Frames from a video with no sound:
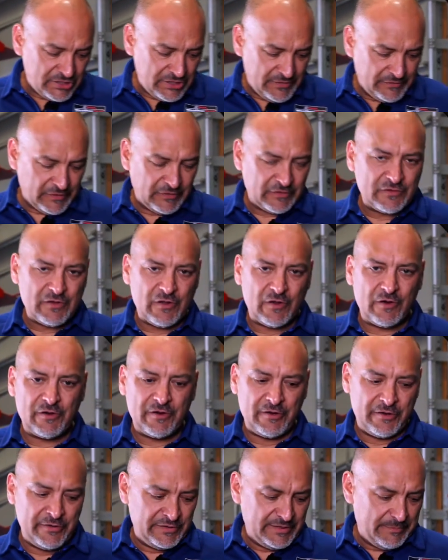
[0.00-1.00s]
on this
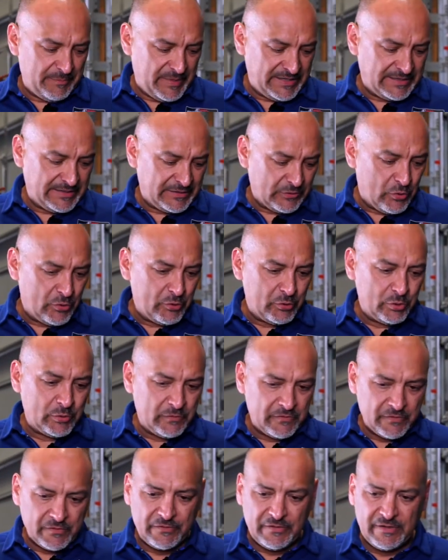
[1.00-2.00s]
car are independent
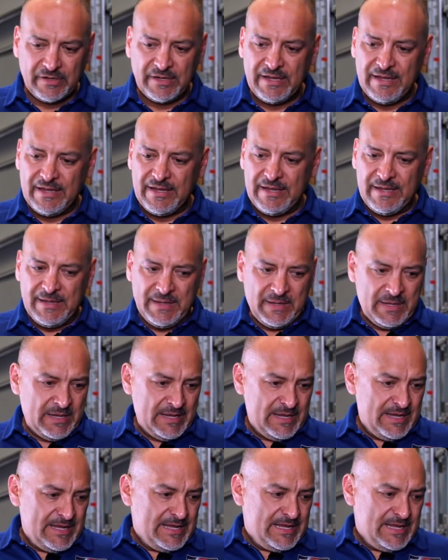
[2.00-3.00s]
coilovers.
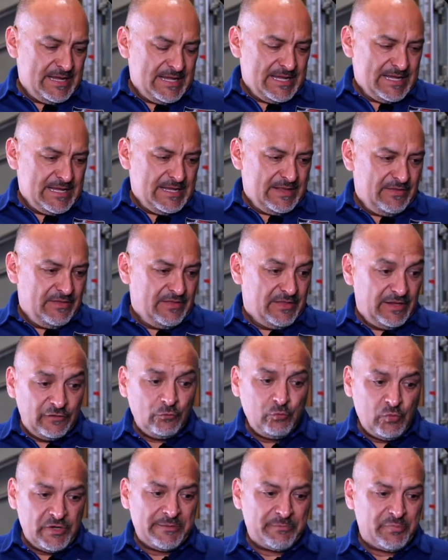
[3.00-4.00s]

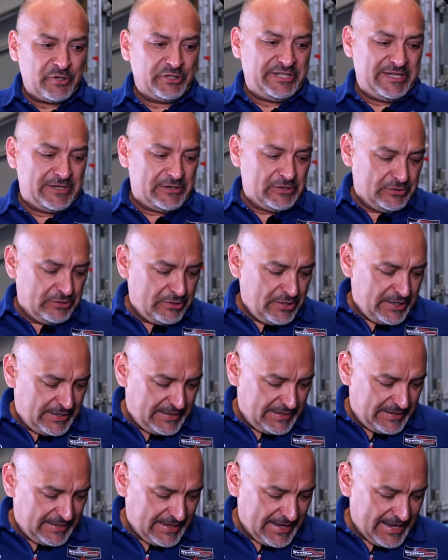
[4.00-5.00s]
This one in particular
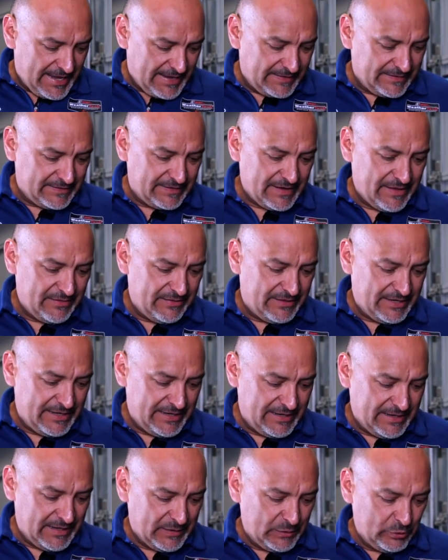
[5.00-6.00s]
has
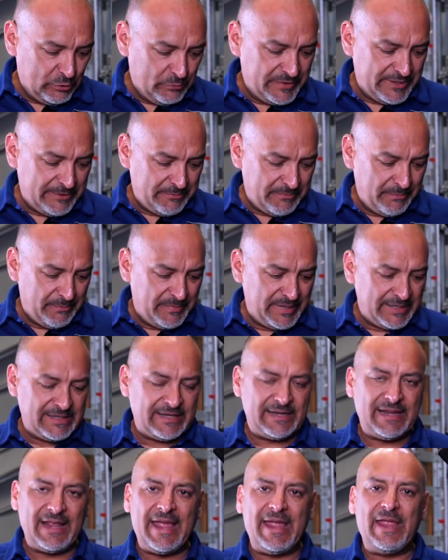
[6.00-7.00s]
the aluminum
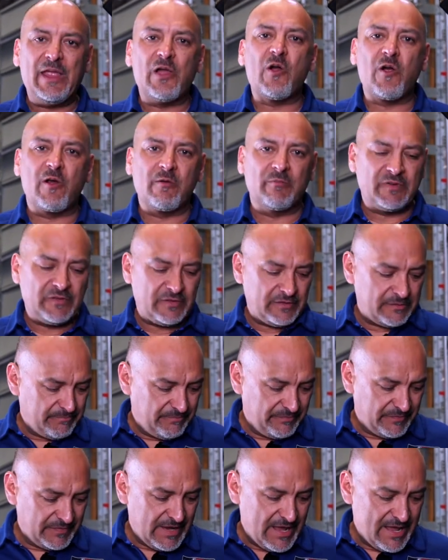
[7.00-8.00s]
billet A-arms.
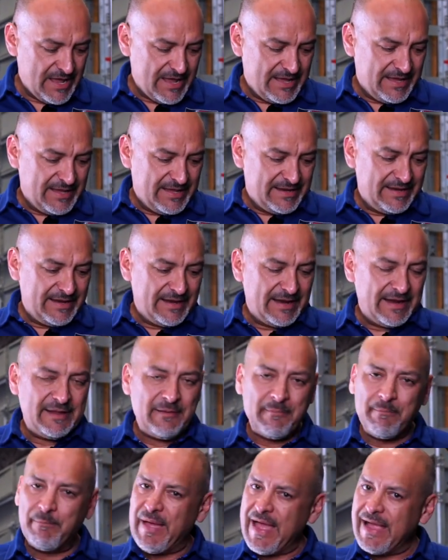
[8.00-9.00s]

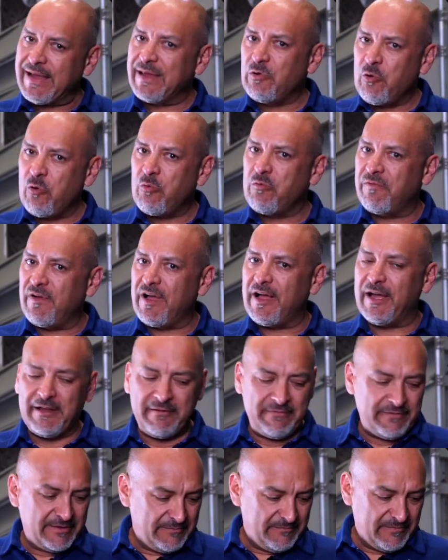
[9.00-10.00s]
Back in
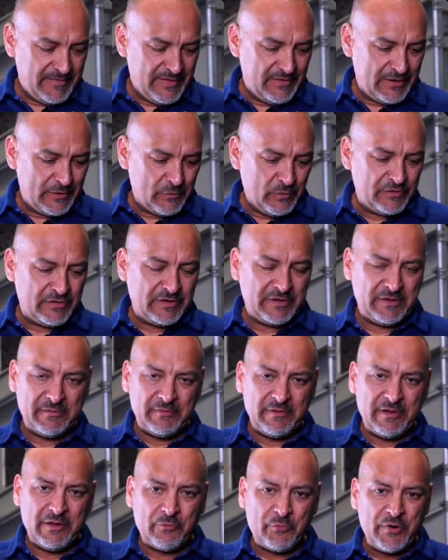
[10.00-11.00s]
05, there was a
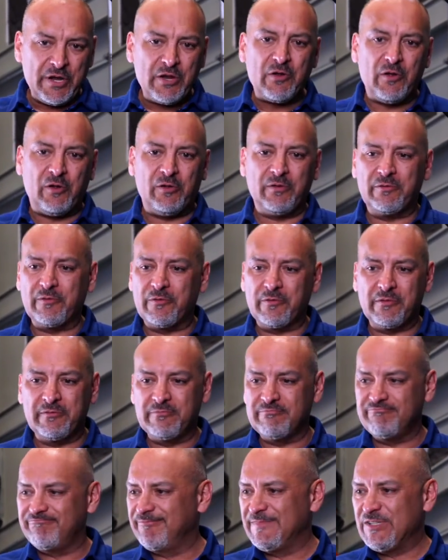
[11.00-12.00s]
recall
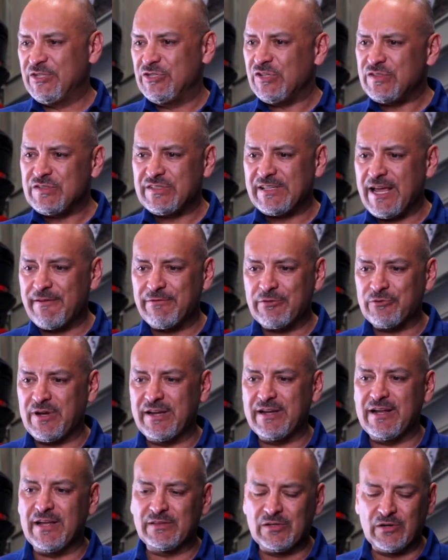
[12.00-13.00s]
just after
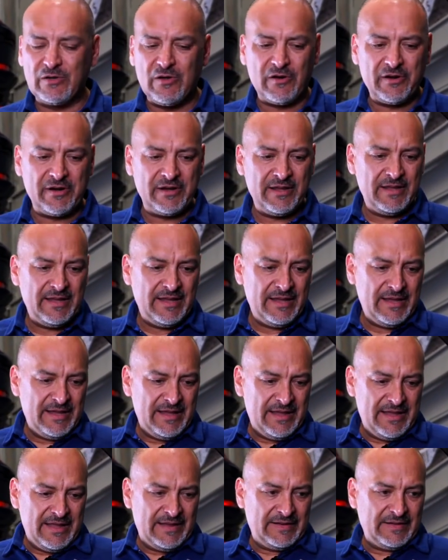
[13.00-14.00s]
I got the car.
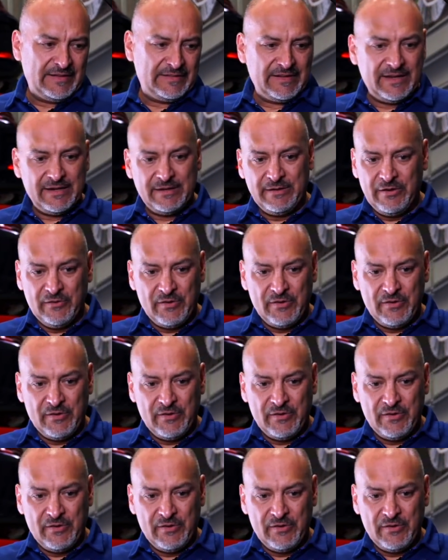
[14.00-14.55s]
And it said you